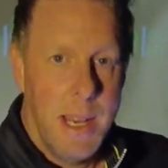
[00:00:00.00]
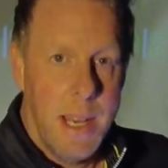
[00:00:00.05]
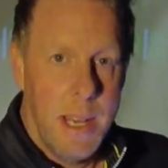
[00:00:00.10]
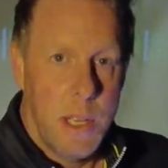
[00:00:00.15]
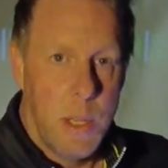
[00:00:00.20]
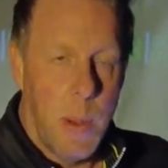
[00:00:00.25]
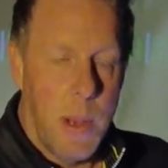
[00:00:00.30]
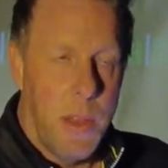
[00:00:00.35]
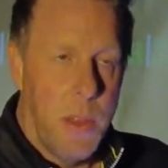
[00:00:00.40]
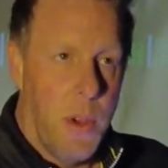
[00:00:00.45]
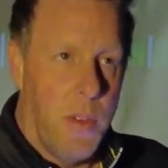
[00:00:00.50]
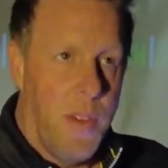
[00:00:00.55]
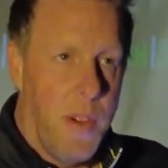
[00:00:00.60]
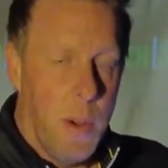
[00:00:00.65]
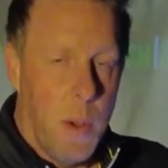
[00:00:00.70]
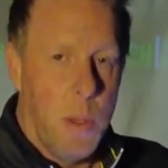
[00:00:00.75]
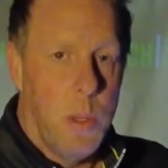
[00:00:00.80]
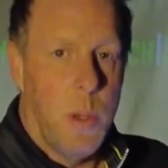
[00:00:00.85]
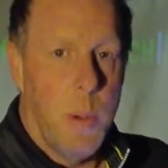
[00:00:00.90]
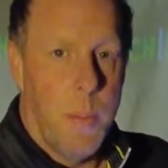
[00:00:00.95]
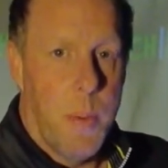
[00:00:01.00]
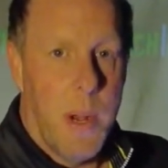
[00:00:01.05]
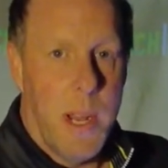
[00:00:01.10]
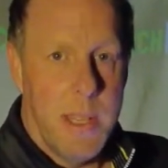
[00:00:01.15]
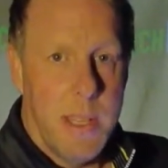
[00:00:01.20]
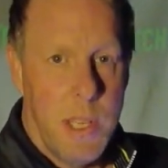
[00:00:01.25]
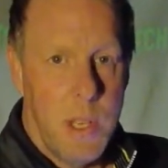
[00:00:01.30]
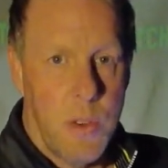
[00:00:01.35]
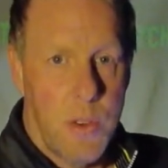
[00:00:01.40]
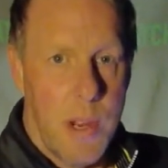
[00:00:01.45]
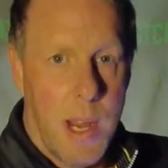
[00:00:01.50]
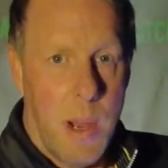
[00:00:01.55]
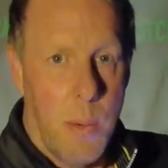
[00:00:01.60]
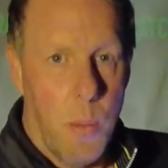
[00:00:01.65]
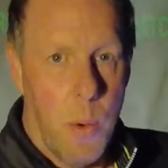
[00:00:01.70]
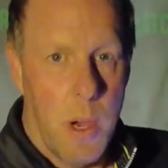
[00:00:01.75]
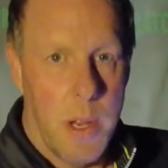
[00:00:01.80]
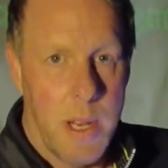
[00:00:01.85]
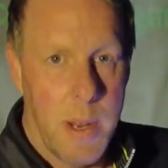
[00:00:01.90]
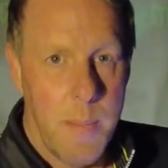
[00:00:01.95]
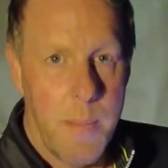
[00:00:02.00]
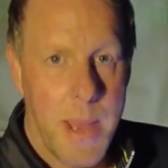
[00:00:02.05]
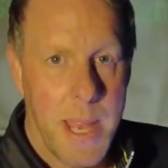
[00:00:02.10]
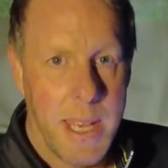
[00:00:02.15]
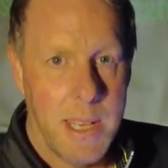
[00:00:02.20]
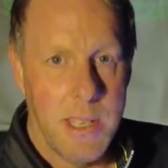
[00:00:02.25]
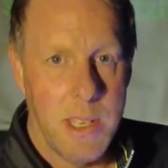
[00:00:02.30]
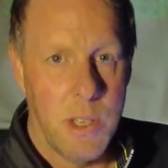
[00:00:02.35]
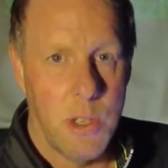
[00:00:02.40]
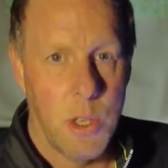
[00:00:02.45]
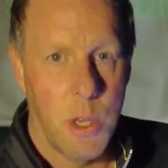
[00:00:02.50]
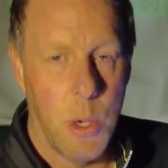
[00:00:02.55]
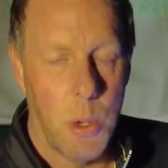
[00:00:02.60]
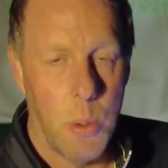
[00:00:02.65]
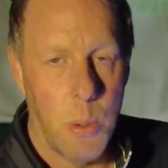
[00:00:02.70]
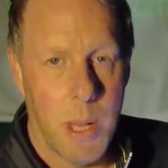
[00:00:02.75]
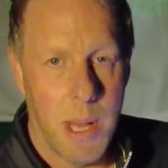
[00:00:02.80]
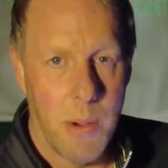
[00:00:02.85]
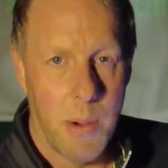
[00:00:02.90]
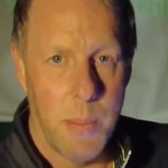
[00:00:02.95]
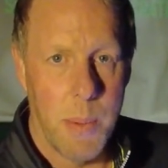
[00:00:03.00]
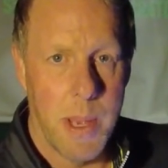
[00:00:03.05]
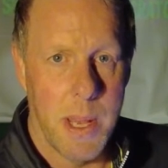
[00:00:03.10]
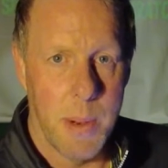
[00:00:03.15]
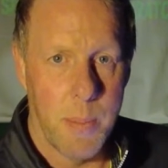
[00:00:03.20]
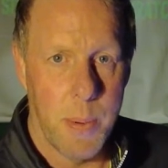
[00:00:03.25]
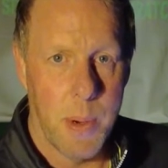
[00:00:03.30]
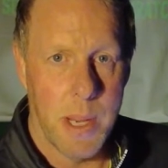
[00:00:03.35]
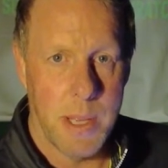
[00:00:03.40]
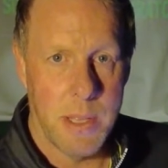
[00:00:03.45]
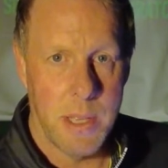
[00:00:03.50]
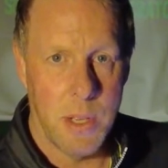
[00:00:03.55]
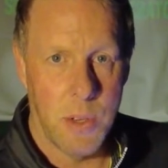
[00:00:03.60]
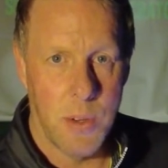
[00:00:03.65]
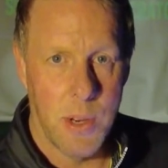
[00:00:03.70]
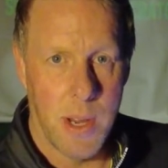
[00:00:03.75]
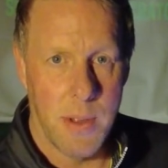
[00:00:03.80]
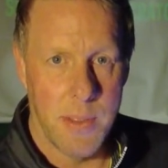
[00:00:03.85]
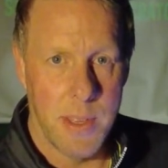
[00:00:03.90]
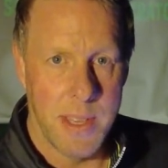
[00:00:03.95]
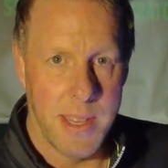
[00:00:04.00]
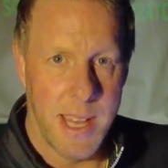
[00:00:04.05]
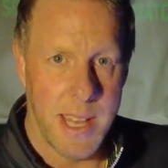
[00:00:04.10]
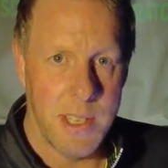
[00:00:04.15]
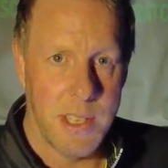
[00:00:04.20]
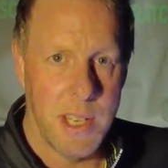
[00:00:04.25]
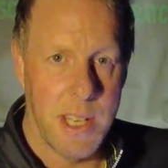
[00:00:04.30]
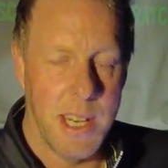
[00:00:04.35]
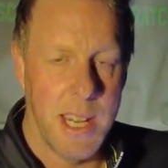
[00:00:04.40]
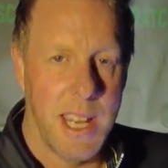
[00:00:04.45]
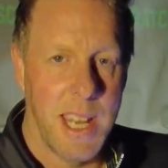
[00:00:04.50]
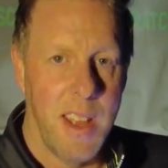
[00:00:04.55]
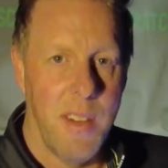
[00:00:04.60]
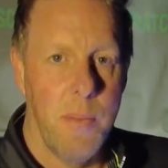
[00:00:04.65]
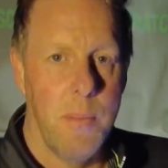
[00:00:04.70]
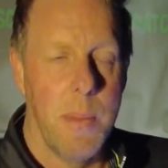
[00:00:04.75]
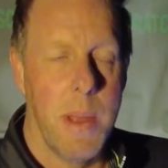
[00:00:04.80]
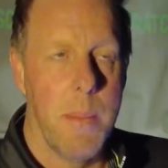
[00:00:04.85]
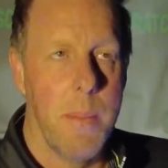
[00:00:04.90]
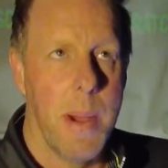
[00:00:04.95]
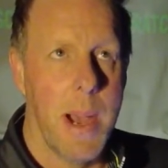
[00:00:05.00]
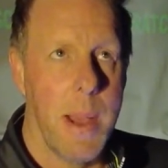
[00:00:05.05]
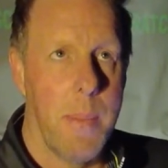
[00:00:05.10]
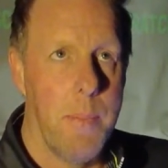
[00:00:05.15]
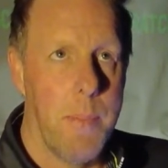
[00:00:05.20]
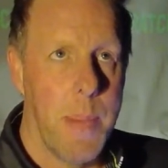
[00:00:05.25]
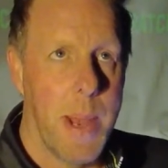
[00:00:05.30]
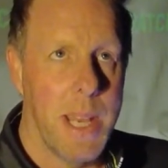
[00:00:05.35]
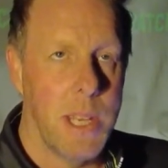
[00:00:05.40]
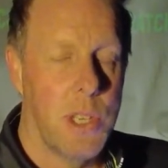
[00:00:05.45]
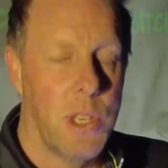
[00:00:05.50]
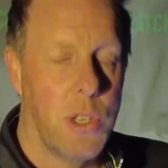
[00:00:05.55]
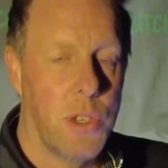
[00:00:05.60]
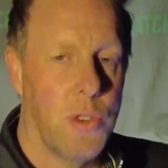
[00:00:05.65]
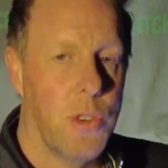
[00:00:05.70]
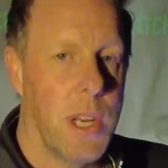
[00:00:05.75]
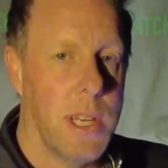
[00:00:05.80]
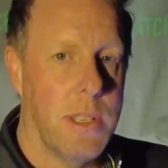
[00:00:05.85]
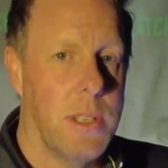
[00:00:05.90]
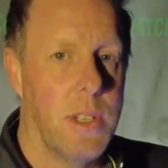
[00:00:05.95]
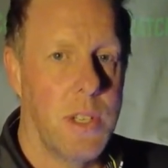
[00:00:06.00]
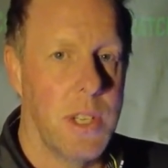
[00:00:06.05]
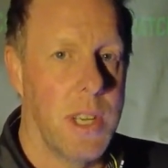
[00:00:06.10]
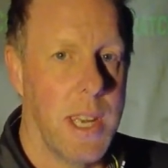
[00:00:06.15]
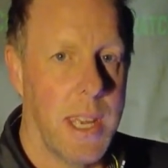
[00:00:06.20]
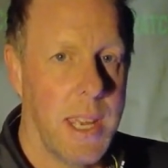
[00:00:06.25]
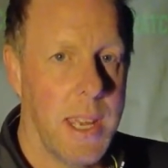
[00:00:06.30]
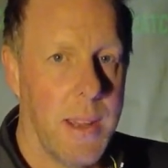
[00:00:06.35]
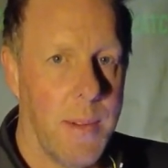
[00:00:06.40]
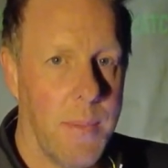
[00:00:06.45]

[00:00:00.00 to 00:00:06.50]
So I thought, if I'm going to a practice round, what an amazing tool that would be in a practice round. That's going to give me my best strategy